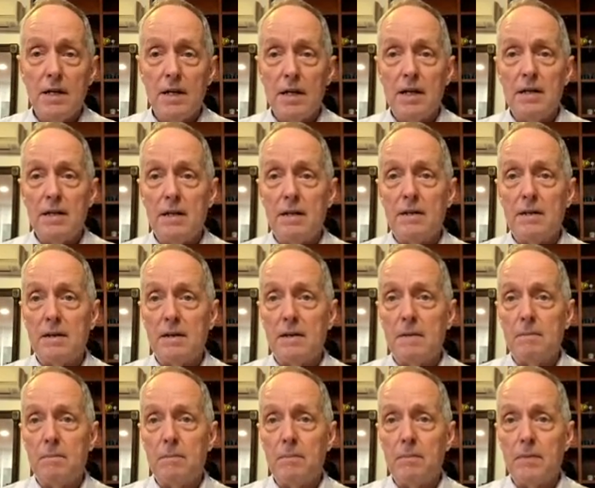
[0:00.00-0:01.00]
And
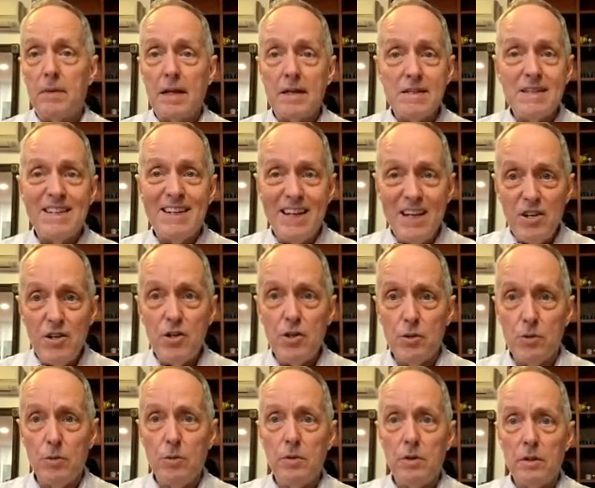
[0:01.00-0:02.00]
that's an
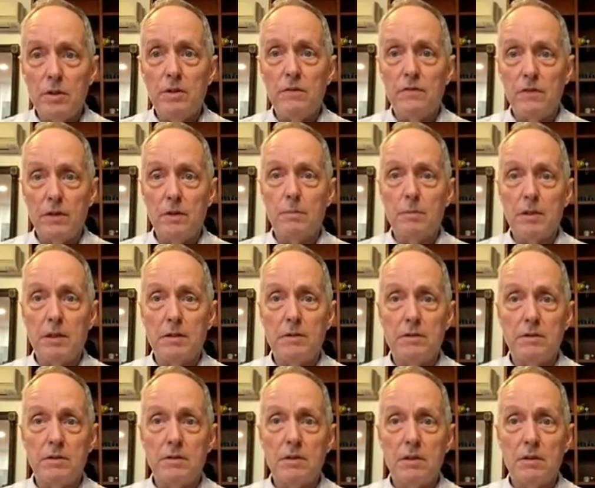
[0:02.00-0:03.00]
issue in the
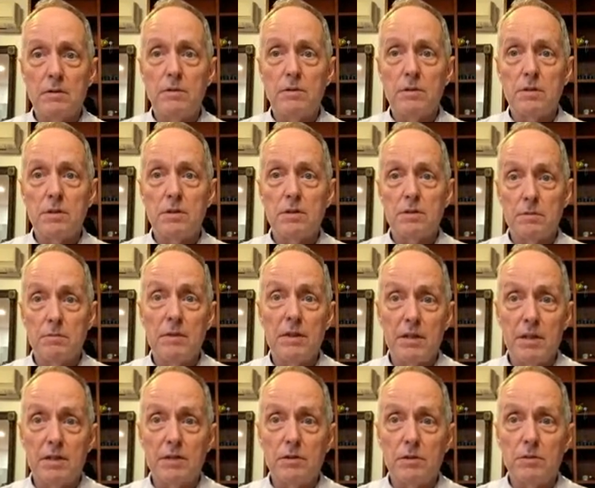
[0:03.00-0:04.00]
Philippines. Mm. You know, it's a
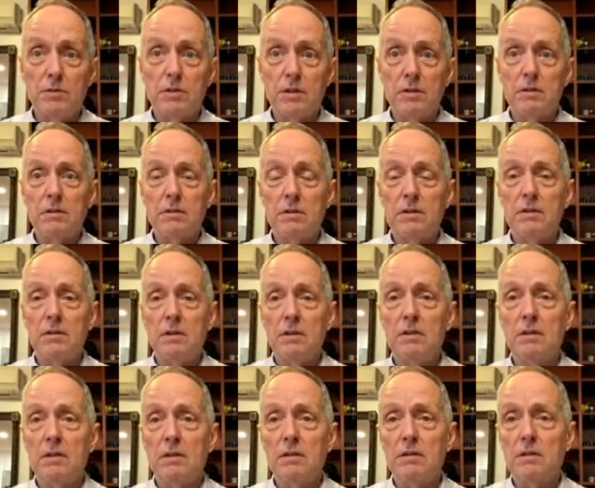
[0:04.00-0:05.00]
big issue. It's
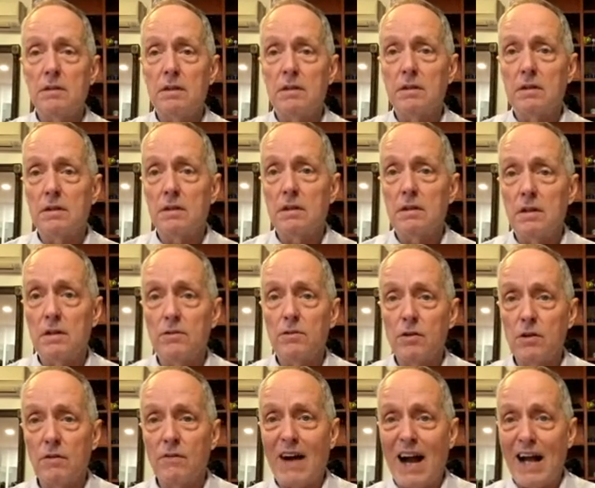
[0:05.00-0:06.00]
a
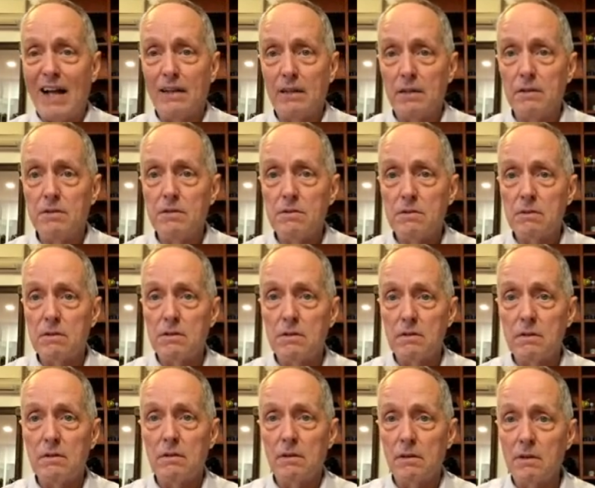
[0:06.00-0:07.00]
country of islands.
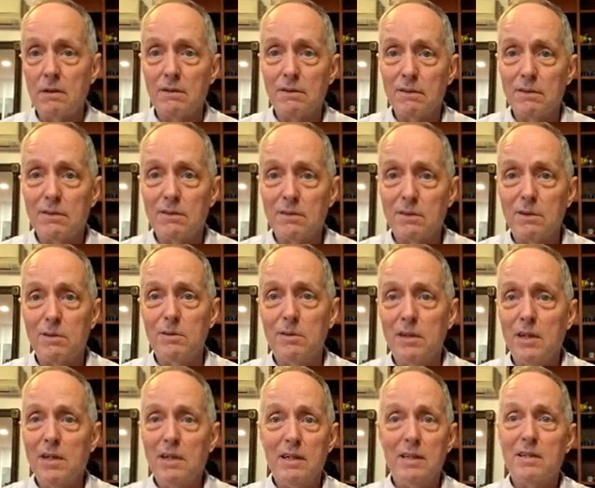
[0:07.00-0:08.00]
There's no
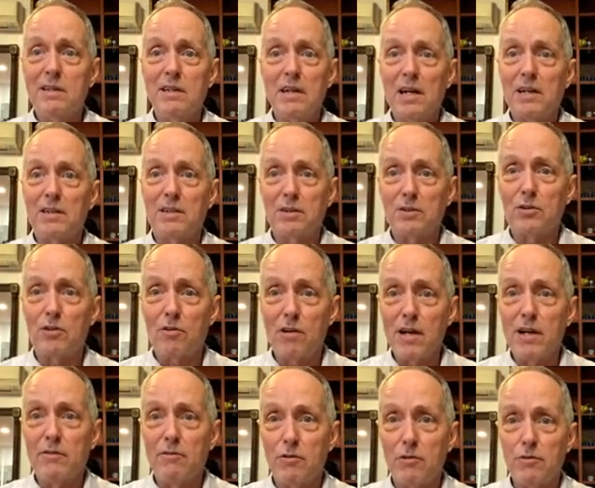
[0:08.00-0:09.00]
international
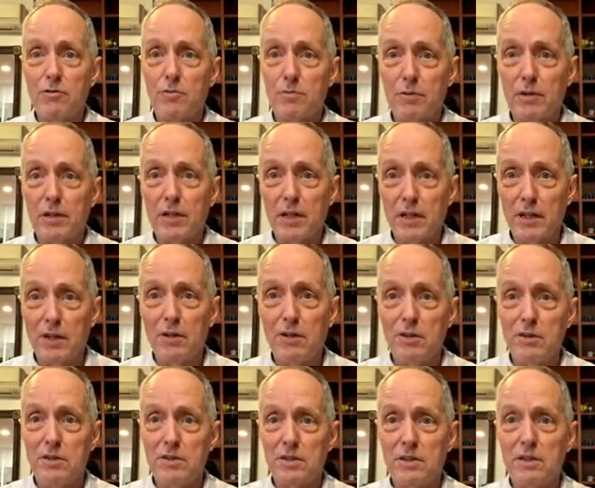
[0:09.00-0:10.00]
train routes bringing
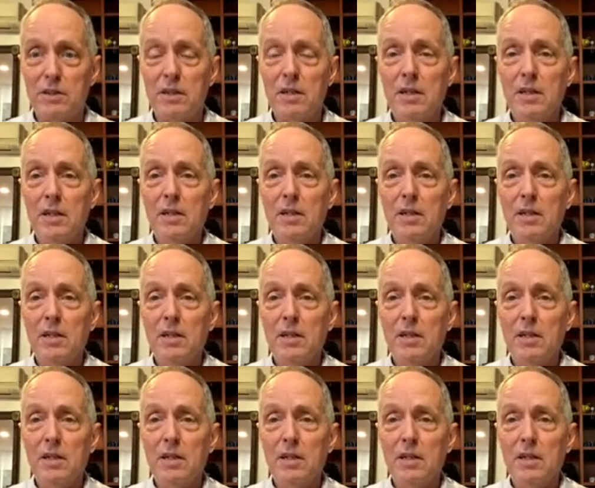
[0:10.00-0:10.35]
goods in.